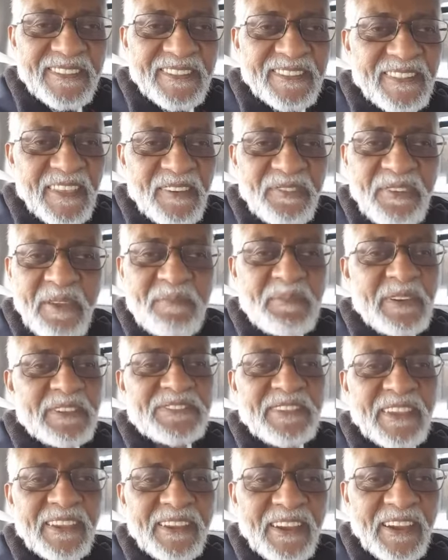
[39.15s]
the famous
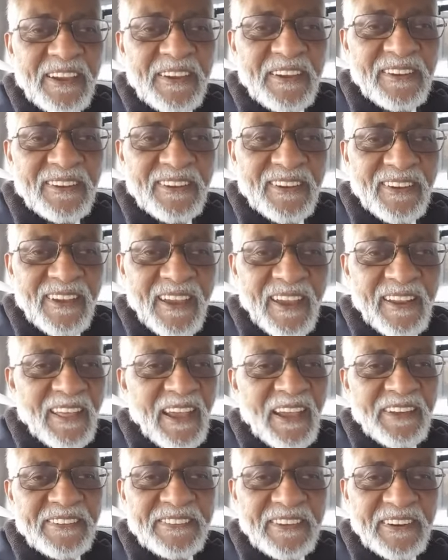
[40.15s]
singer and
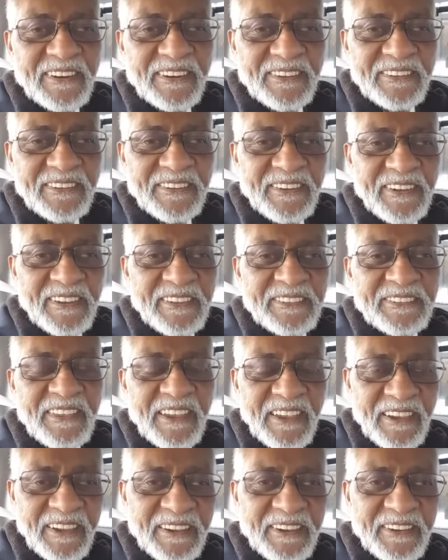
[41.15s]
actor in
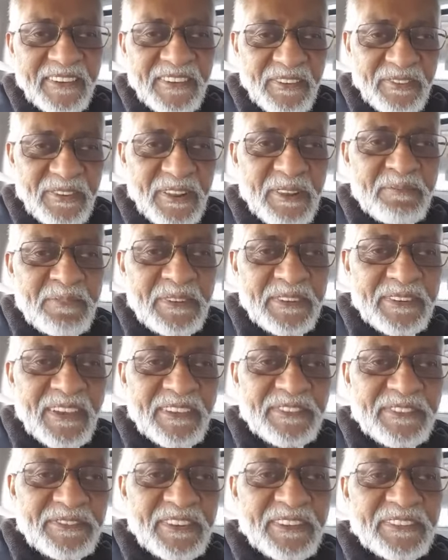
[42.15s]
the film
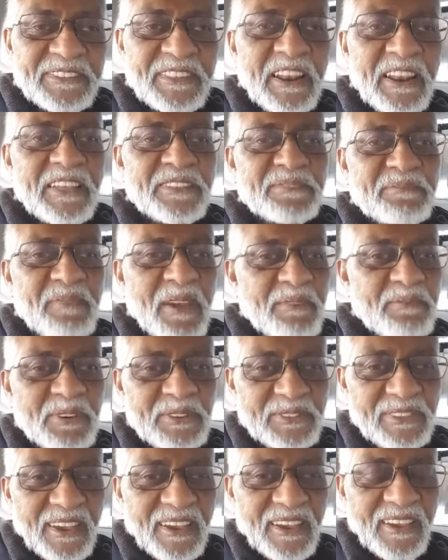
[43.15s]
industry, Talat
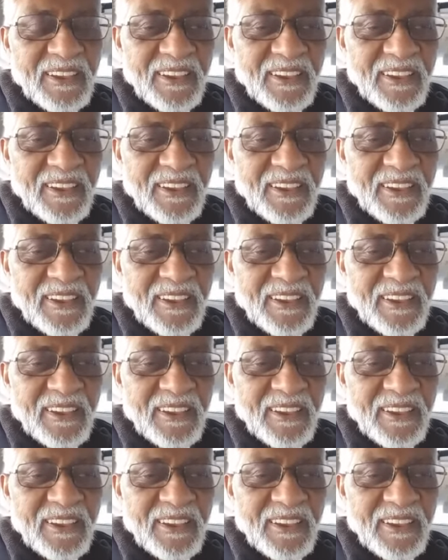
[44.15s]
Mahmood.